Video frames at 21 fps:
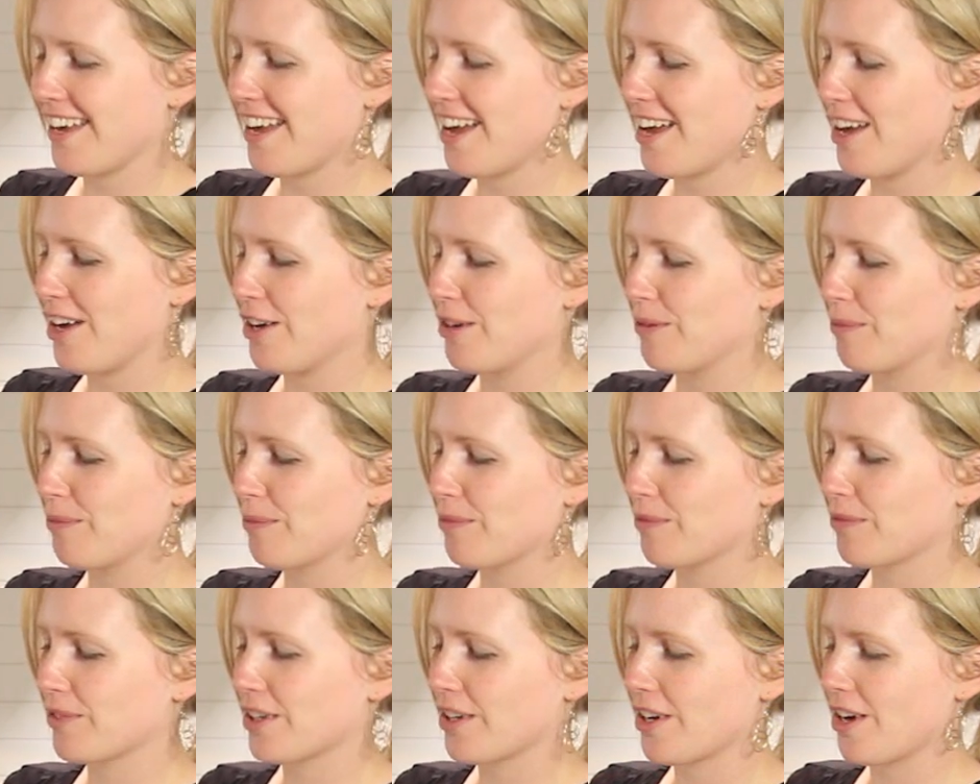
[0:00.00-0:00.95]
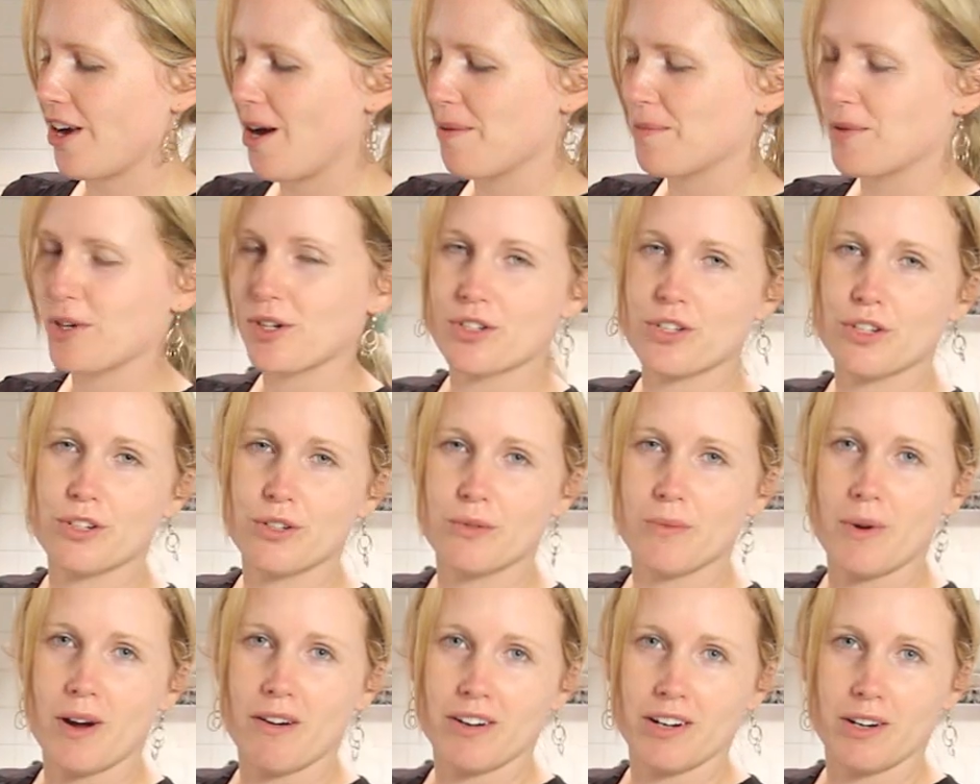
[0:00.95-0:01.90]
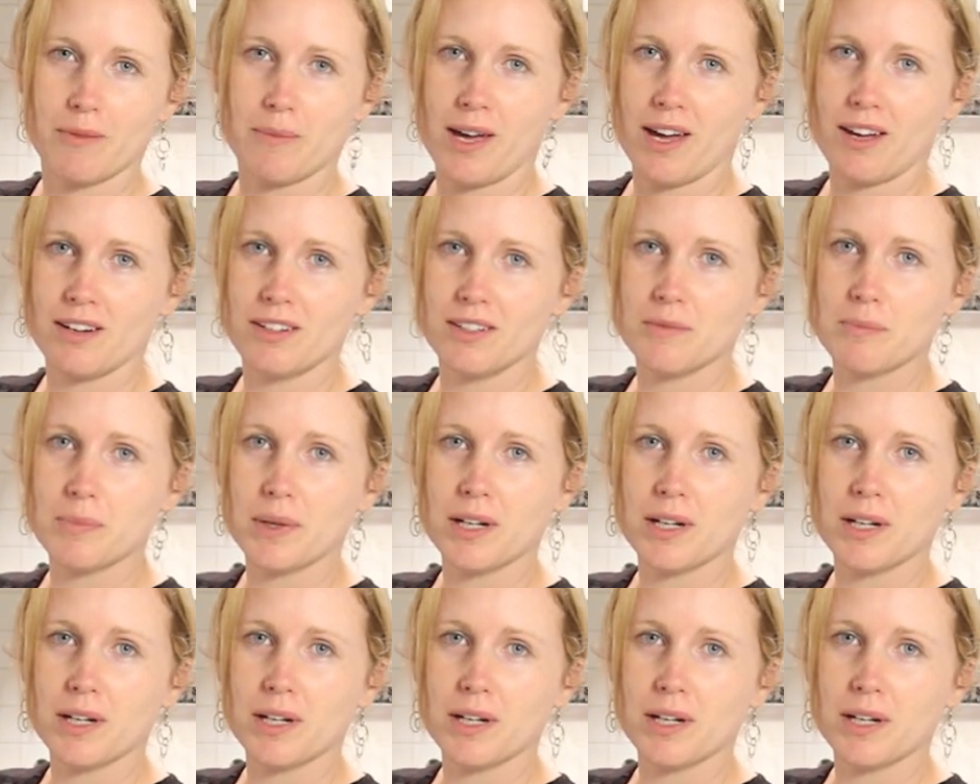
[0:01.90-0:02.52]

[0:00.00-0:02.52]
I'm not too worried about it.